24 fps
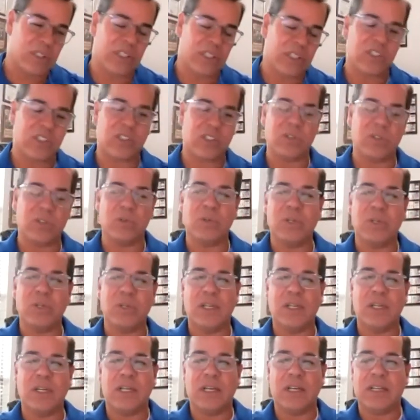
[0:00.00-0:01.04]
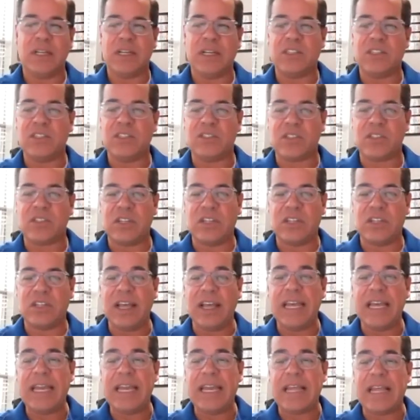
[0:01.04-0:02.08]
Did you just
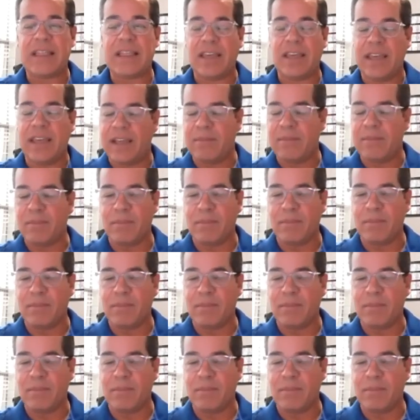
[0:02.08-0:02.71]
not anything?